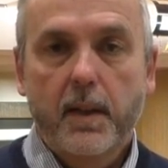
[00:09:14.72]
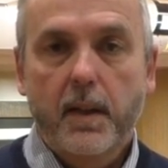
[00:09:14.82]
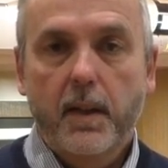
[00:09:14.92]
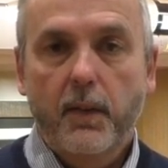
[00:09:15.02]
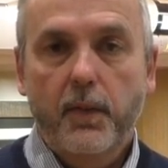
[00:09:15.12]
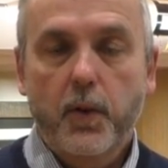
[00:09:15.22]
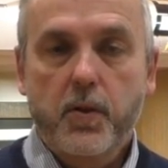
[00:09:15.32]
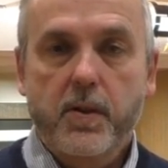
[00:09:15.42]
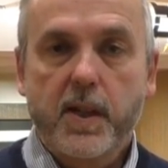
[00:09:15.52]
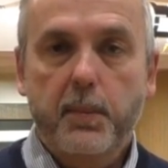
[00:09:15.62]
in
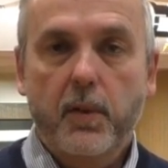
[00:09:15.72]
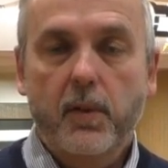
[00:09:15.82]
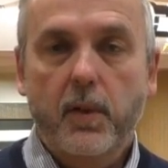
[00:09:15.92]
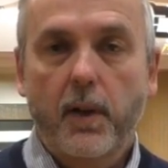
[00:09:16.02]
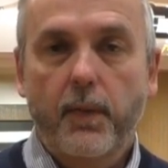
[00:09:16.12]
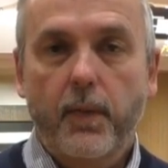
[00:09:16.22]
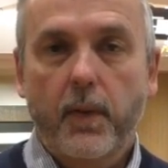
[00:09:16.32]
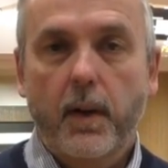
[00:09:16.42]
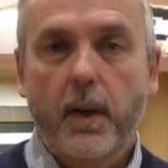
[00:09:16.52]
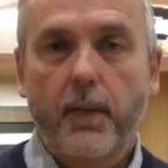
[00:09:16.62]
future chapters. I've,
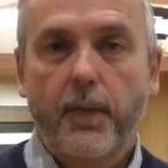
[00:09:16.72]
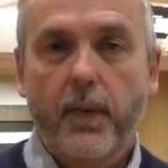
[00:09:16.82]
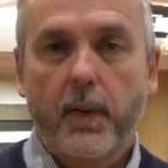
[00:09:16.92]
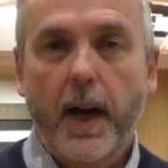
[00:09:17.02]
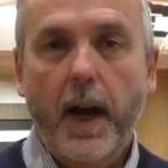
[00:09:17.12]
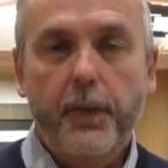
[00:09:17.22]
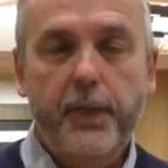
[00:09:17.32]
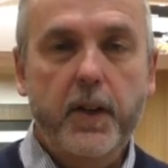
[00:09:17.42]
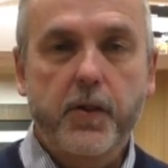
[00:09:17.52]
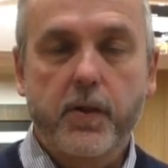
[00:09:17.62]
I've
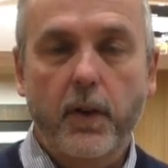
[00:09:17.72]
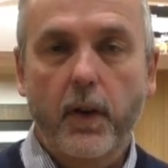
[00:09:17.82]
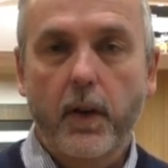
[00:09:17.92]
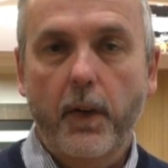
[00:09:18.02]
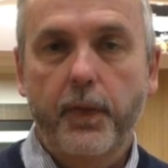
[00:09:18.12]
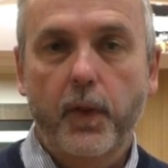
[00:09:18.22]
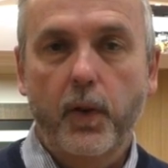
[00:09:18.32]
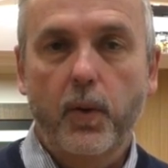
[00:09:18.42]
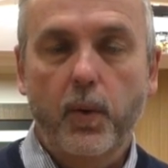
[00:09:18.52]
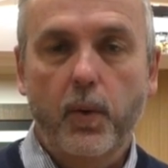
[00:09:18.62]
half finished a, a
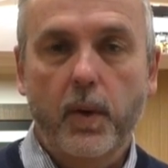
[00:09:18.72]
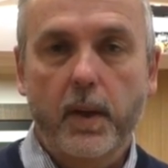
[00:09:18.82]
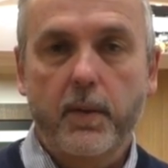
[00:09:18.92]
few